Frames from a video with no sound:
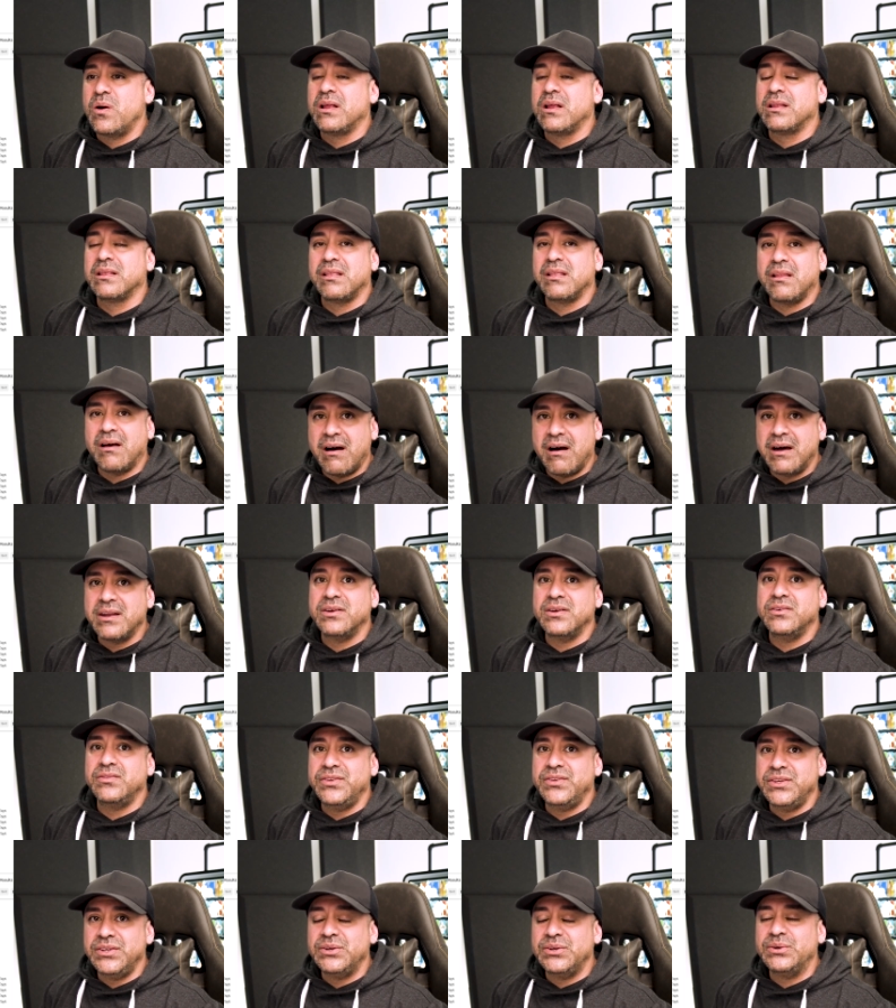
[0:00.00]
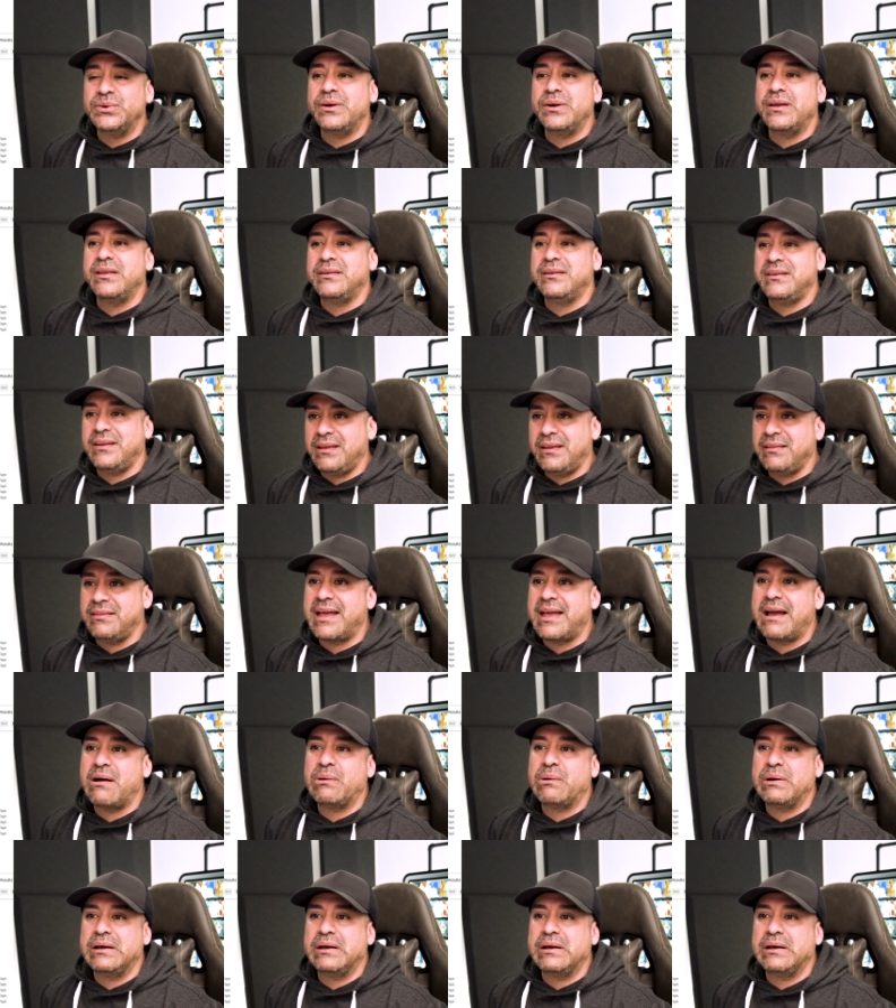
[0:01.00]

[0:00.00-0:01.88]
a lot of you need that